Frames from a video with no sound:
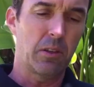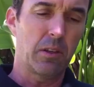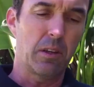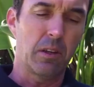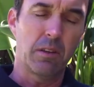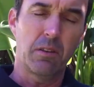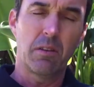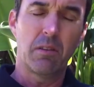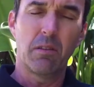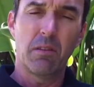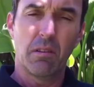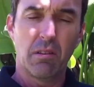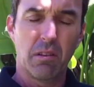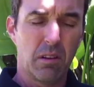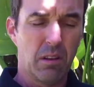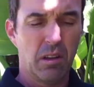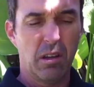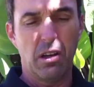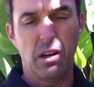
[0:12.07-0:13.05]
in the
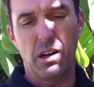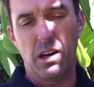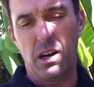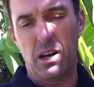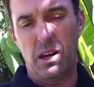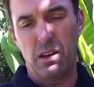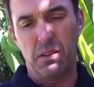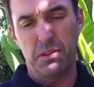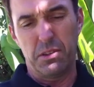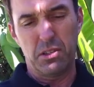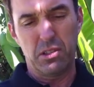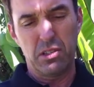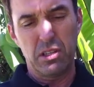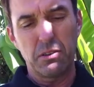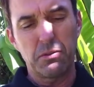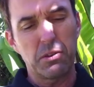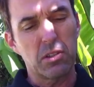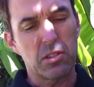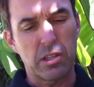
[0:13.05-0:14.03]

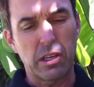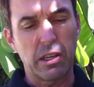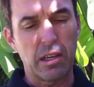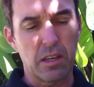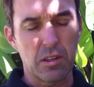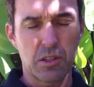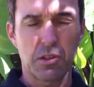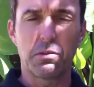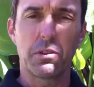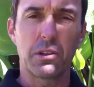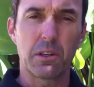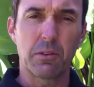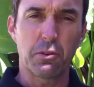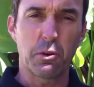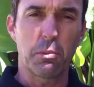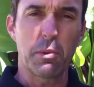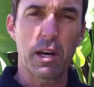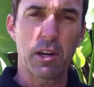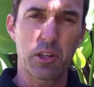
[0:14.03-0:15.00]
stiffness, I guess, of the
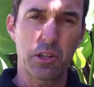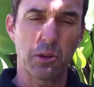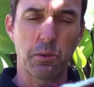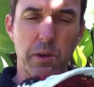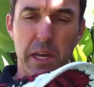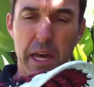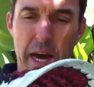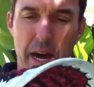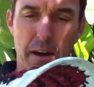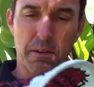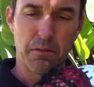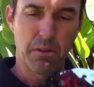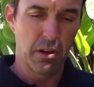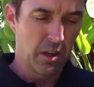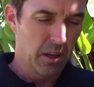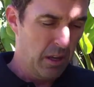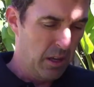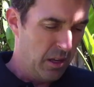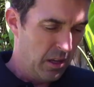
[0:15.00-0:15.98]
different mesh that we have.
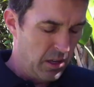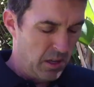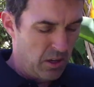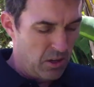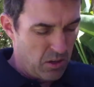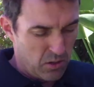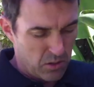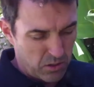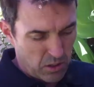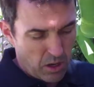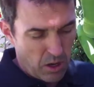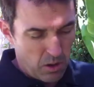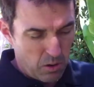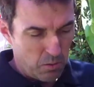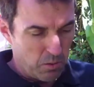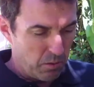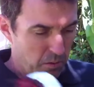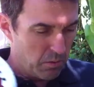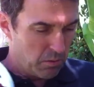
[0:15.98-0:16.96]

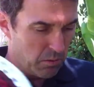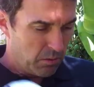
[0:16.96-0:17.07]
So